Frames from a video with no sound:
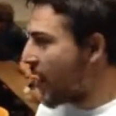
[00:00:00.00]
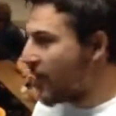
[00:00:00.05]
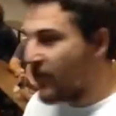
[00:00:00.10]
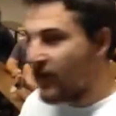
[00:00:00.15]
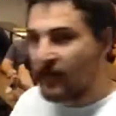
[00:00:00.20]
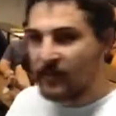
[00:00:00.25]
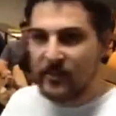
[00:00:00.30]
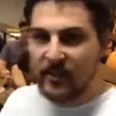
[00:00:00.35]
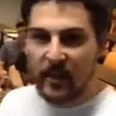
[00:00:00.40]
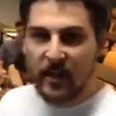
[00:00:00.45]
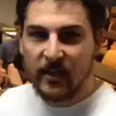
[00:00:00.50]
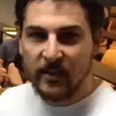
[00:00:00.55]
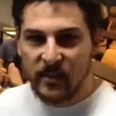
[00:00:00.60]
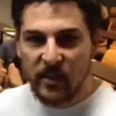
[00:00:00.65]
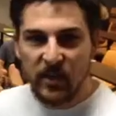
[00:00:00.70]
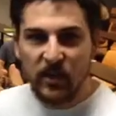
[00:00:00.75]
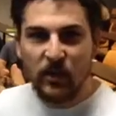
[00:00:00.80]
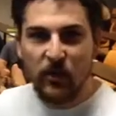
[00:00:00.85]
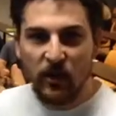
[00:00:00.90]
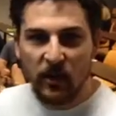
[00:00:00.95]
And then to
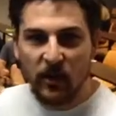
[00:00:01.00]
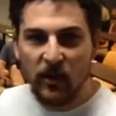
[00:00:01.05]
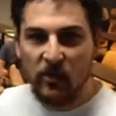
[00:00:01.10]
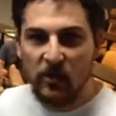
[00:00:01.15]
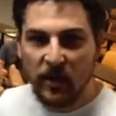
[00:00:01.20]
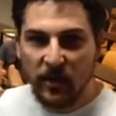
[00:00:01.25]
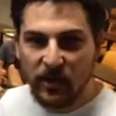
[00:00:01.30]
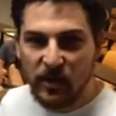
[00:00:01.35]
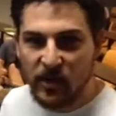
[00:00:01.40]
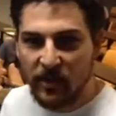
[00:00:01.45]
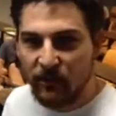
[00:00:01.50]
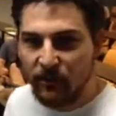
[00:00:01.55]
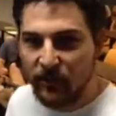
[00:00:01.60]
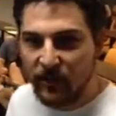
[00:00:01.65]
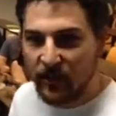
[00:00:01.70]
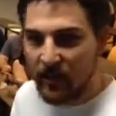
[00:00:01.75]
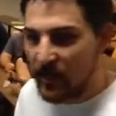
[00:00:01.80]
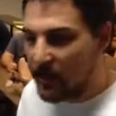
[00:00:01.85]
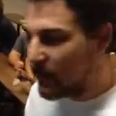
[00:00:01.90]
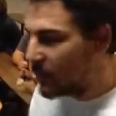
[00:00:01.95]
continue a little bit of
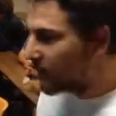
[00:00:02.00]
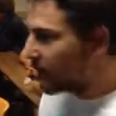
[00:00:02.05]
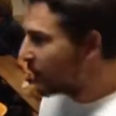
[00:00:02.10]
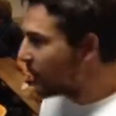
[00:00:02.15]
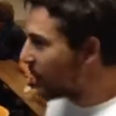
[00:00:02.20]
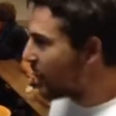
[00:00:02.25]
shuffling here.